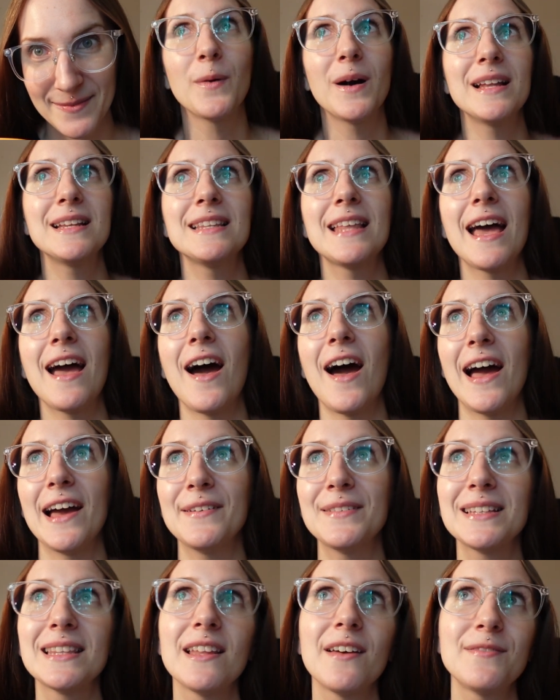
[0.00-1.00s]
One that I
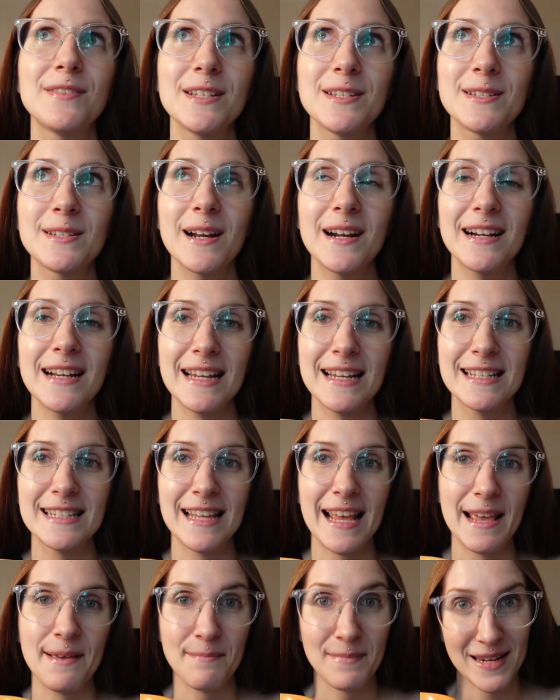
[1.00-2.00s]
would love to start is
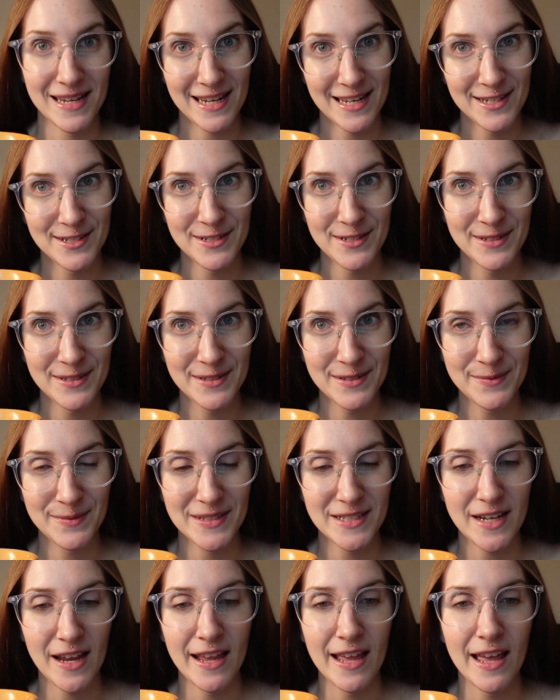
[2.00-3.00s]
a media journal,
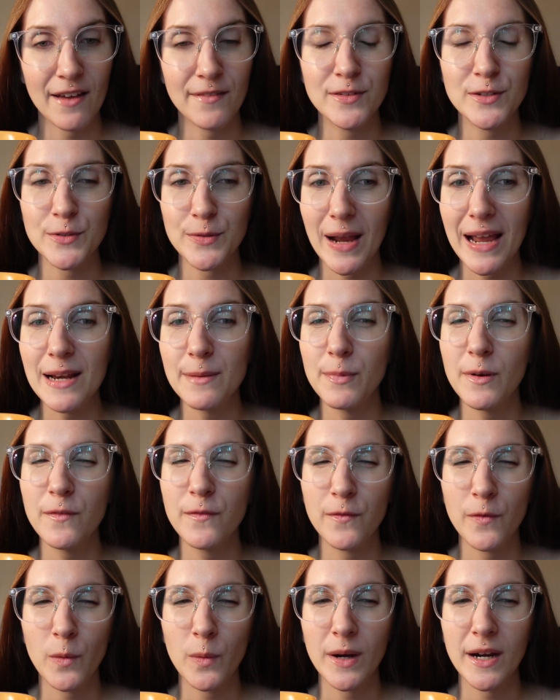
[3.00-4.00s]
which I have tried
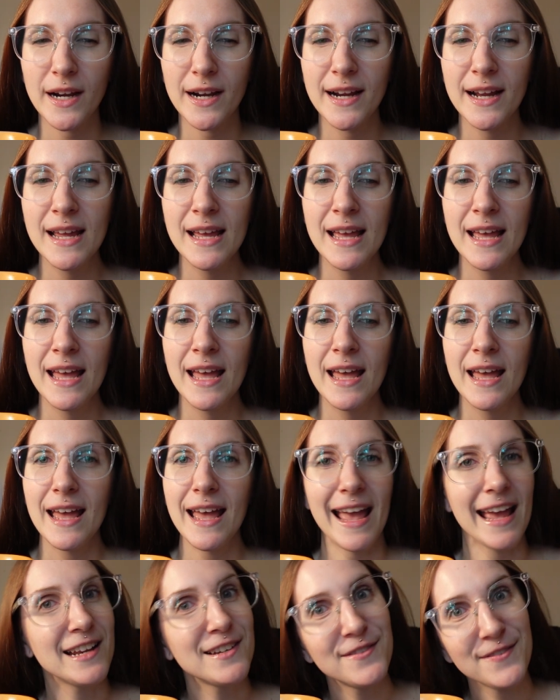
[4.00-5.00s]
before
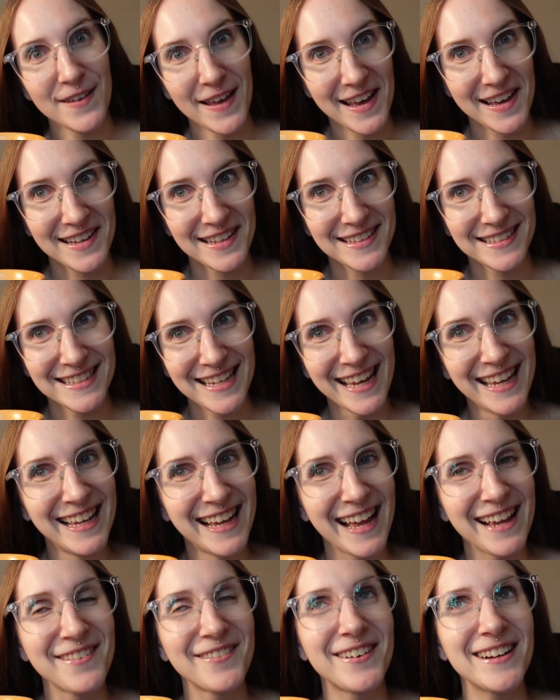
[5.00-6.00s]
and failed.
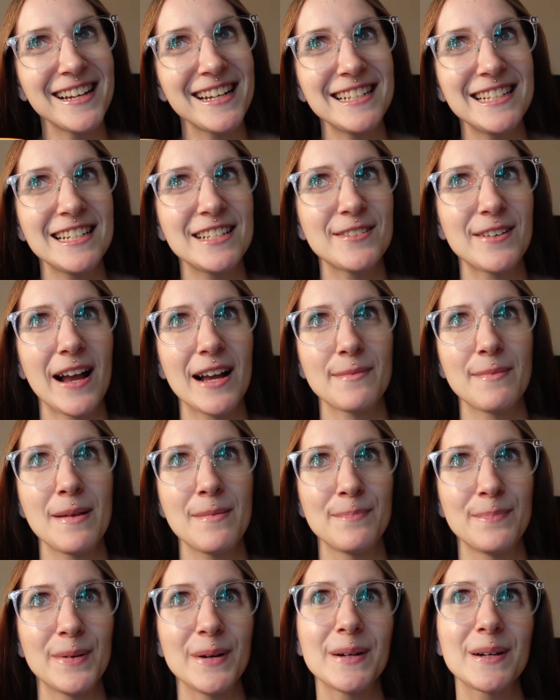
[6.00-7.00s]
I wanted to track my
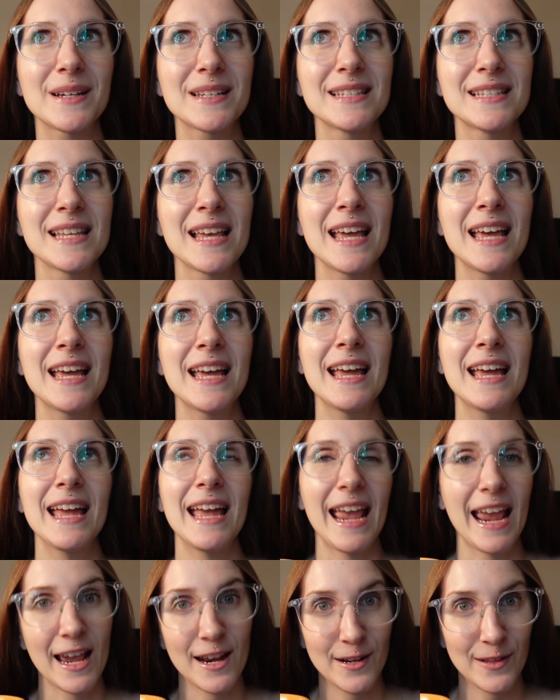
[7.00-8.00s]
books
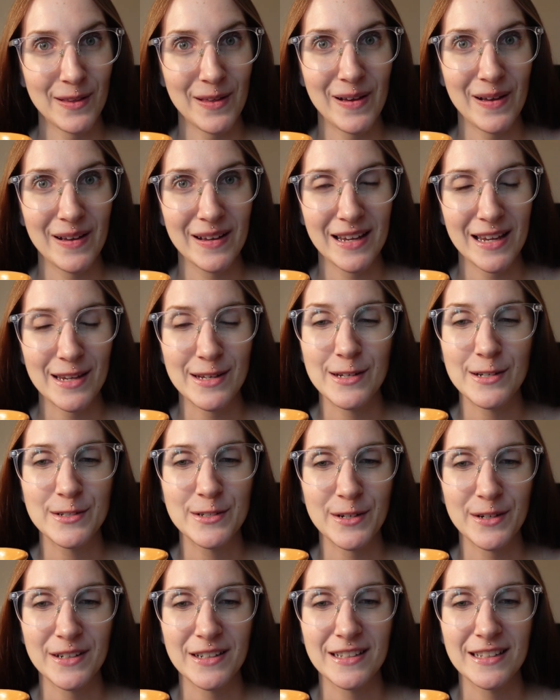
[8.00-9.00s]
analog in a
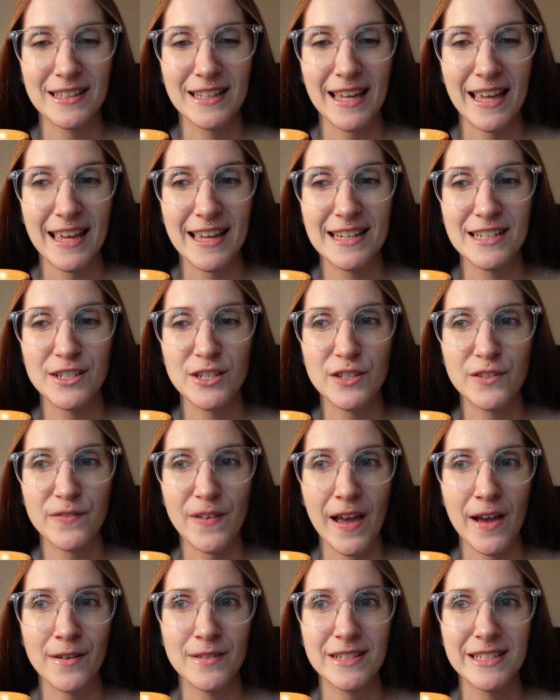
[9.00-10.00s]
journal and just
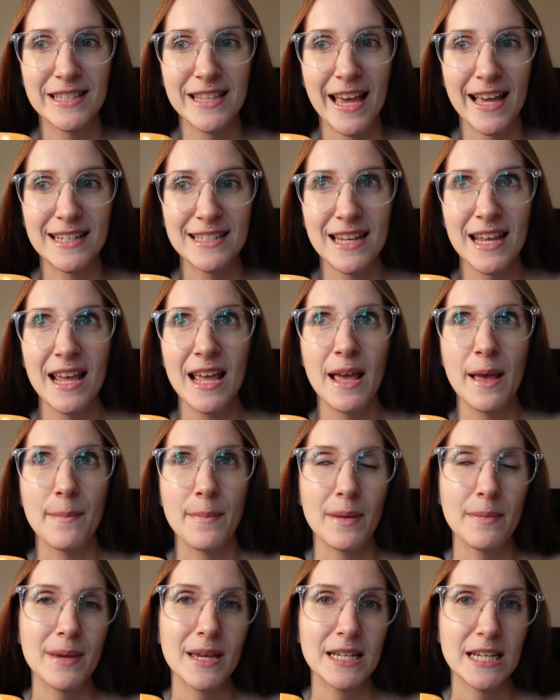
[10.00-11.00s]
found that
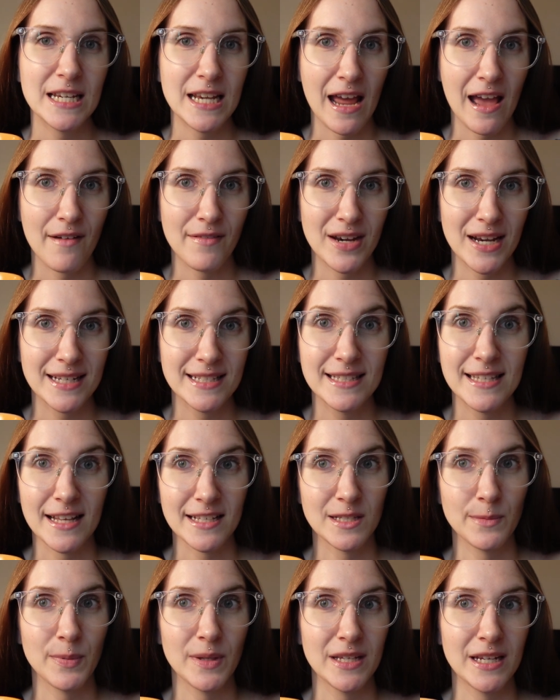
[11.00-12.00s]
maybe I didn't have it
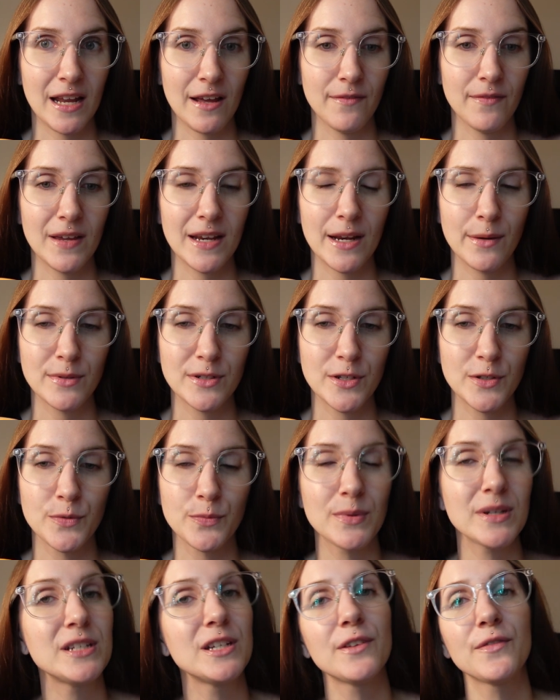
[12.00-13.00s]
accessible enough and I was just
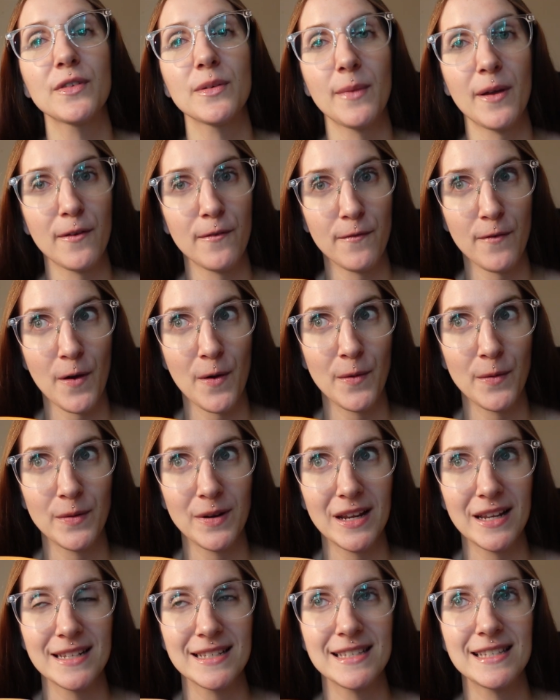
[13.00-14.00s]
reaching for my
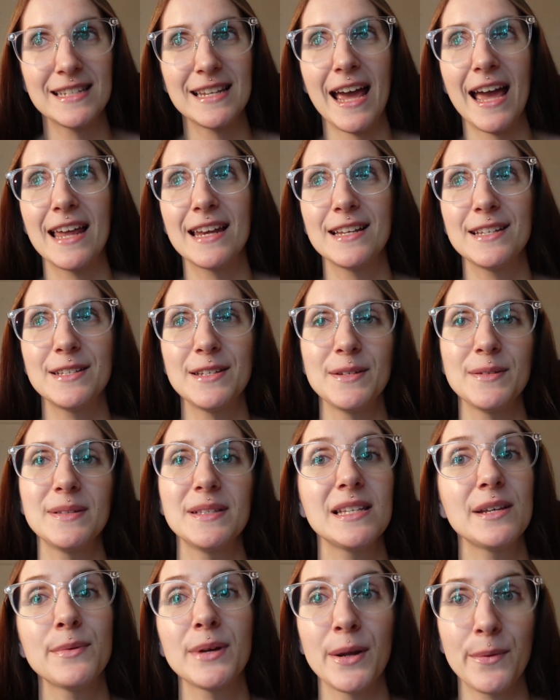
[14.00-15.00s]
phone instead to
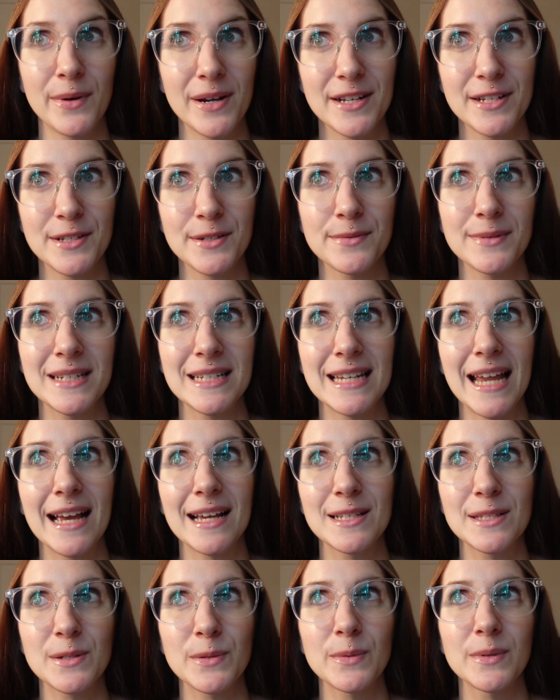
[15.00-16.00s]
see what I wanted to read
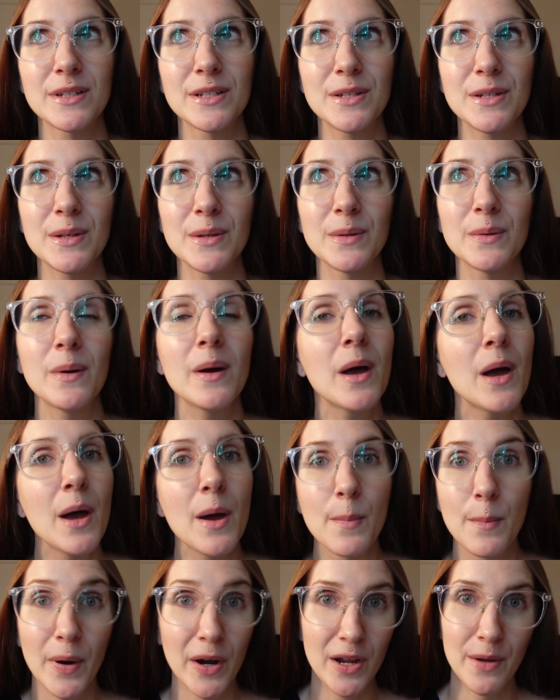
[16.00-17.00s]
next or to
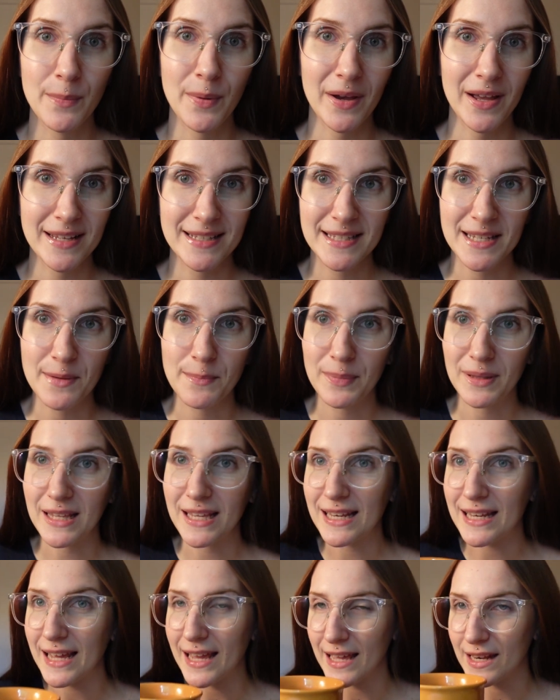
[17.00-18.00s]
mark a book as
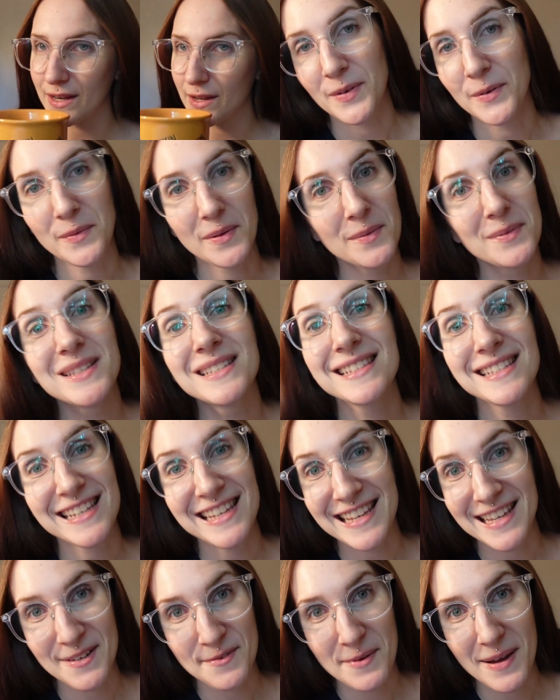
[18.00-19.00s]
completed. But we will
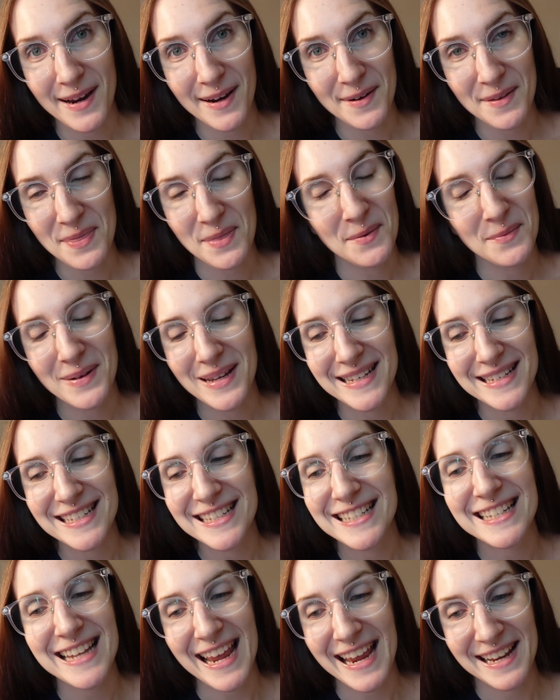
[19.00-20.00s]
see where the
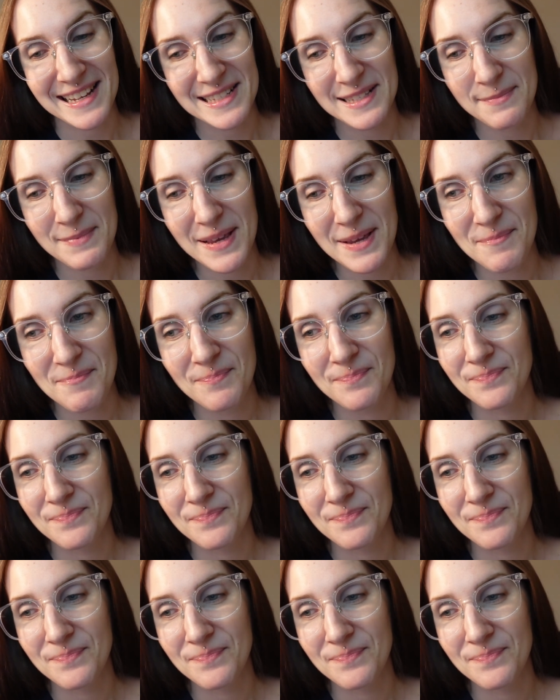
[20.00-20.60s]
wind takes me.